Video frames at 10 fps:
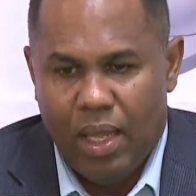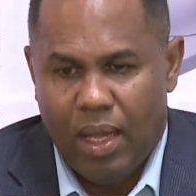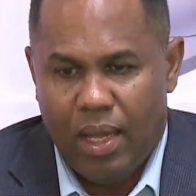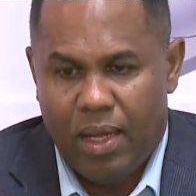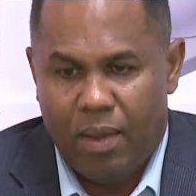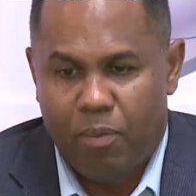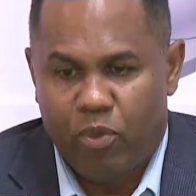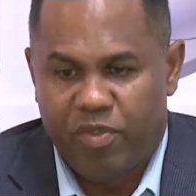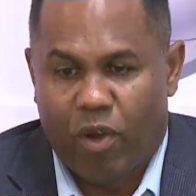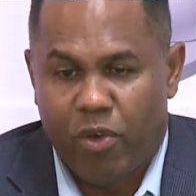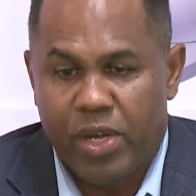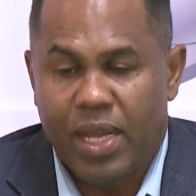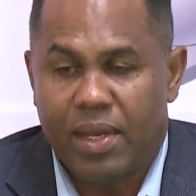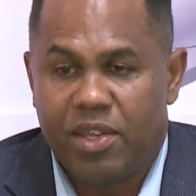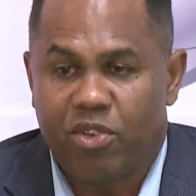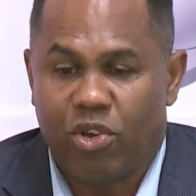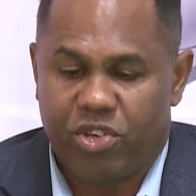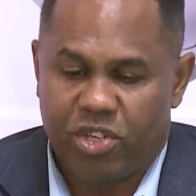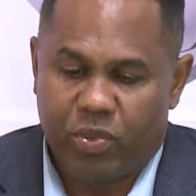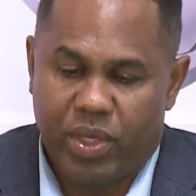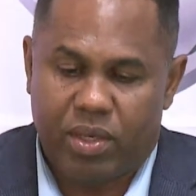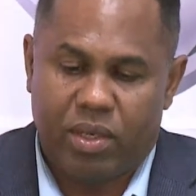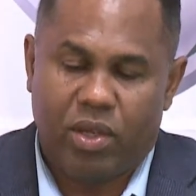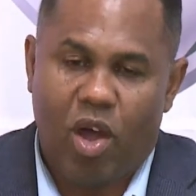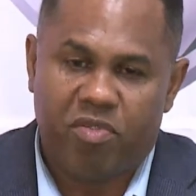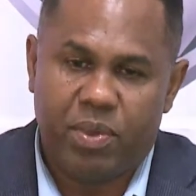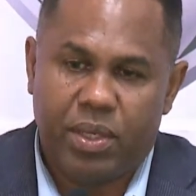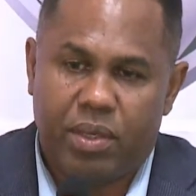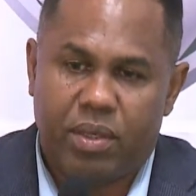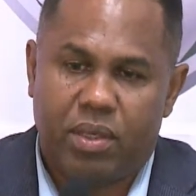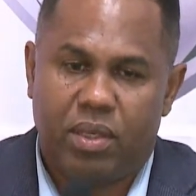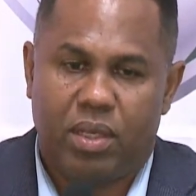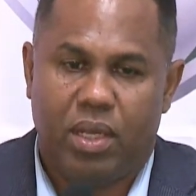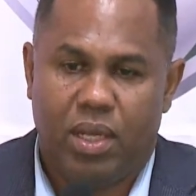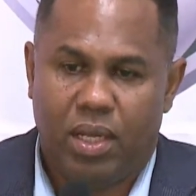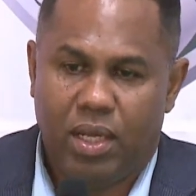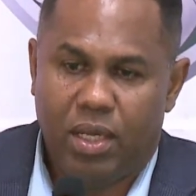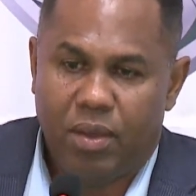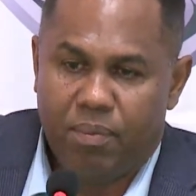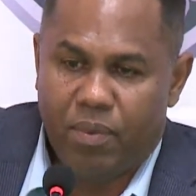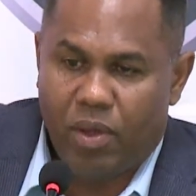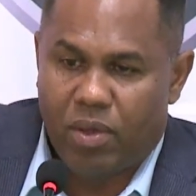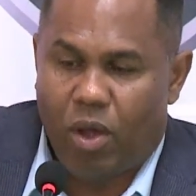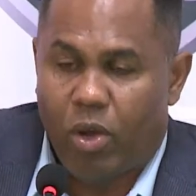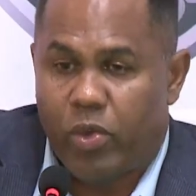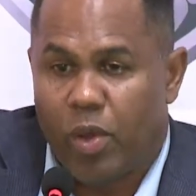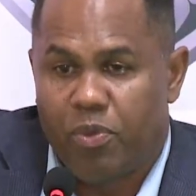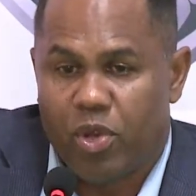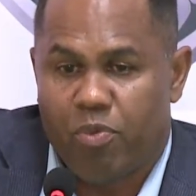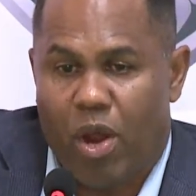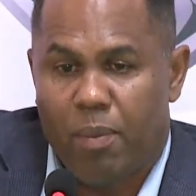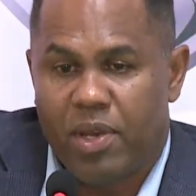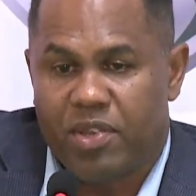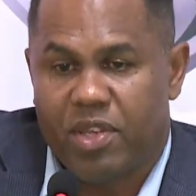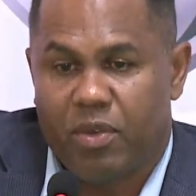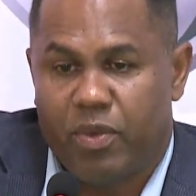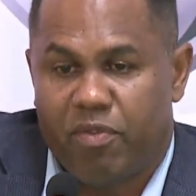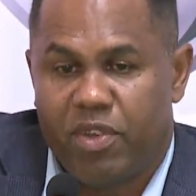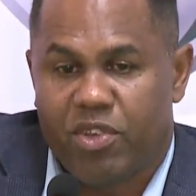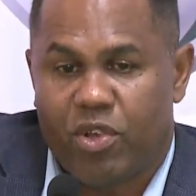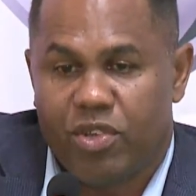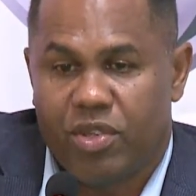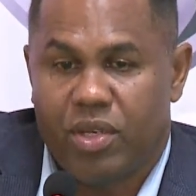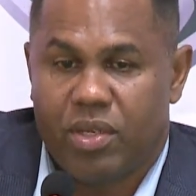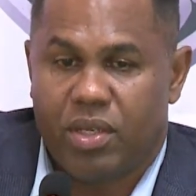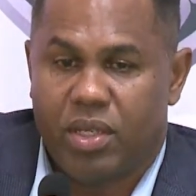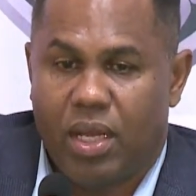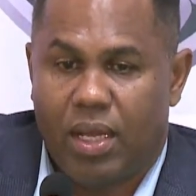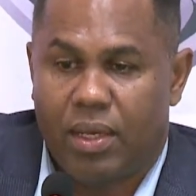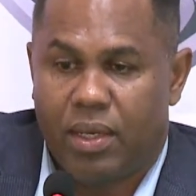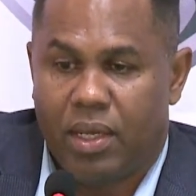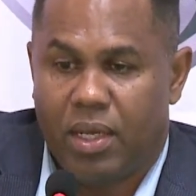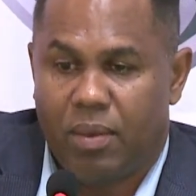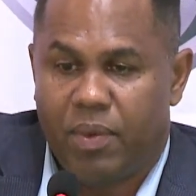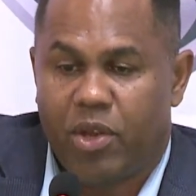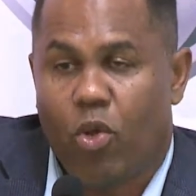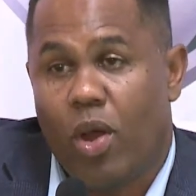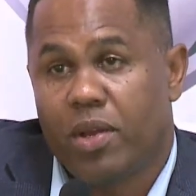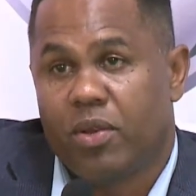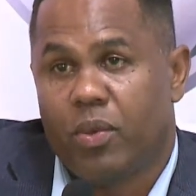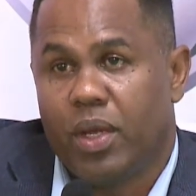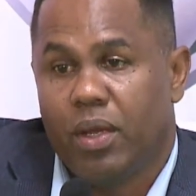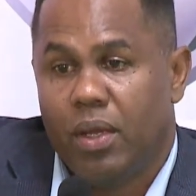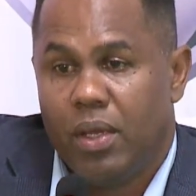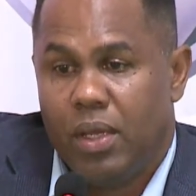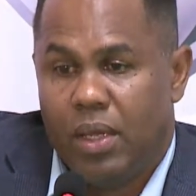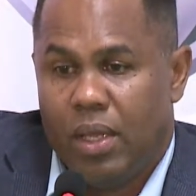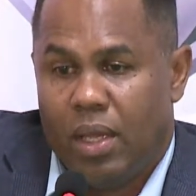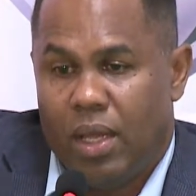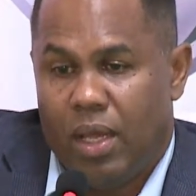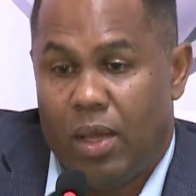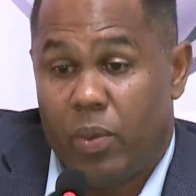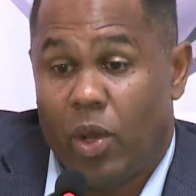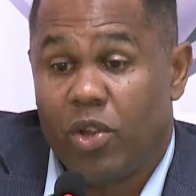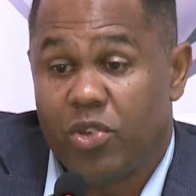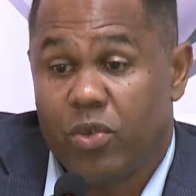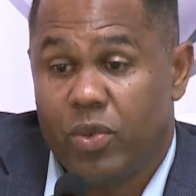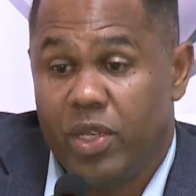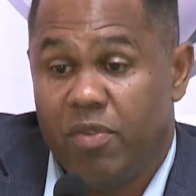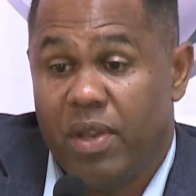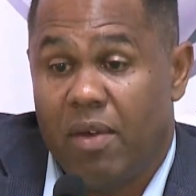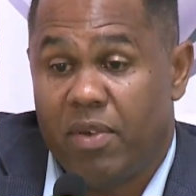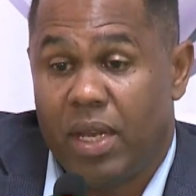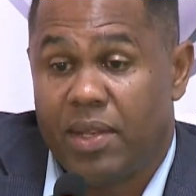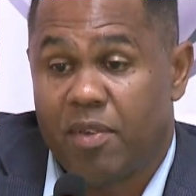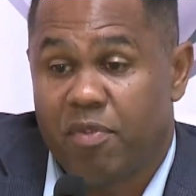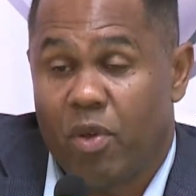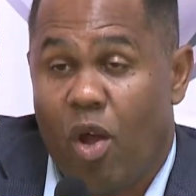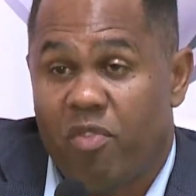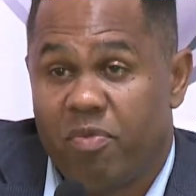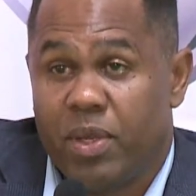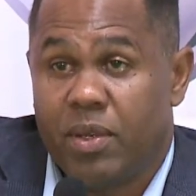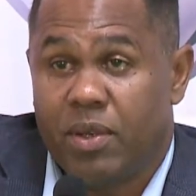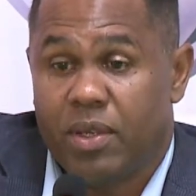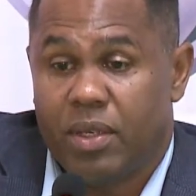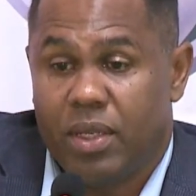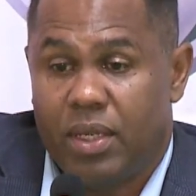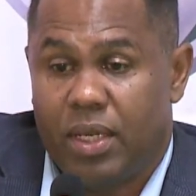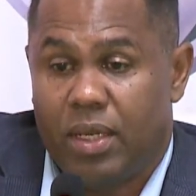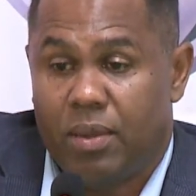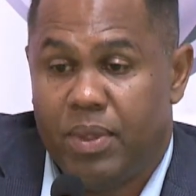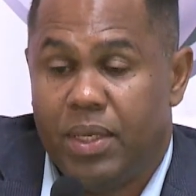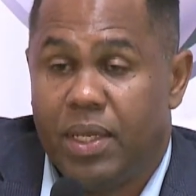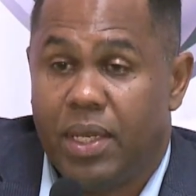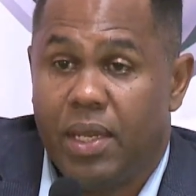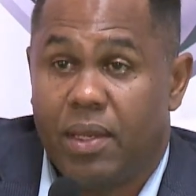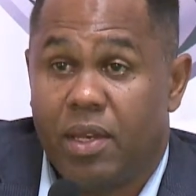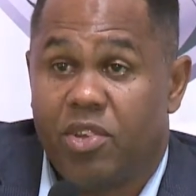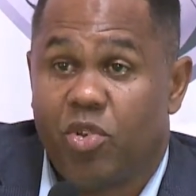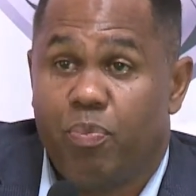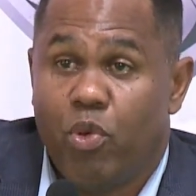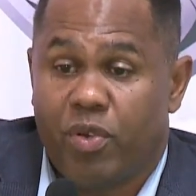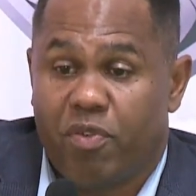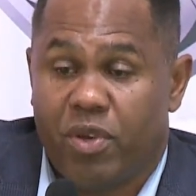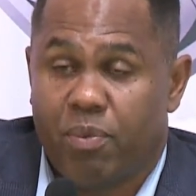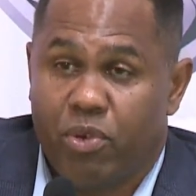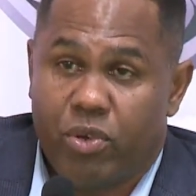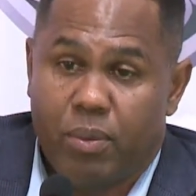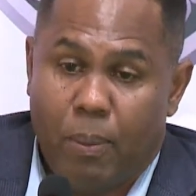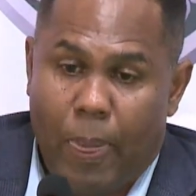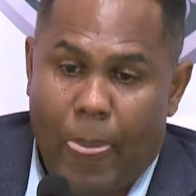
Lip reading: We've already had discussions with the government, all the way up to the Prime Minister. We've discussed it, and they're quite aware. We even have a letter from government indicating their support for the program.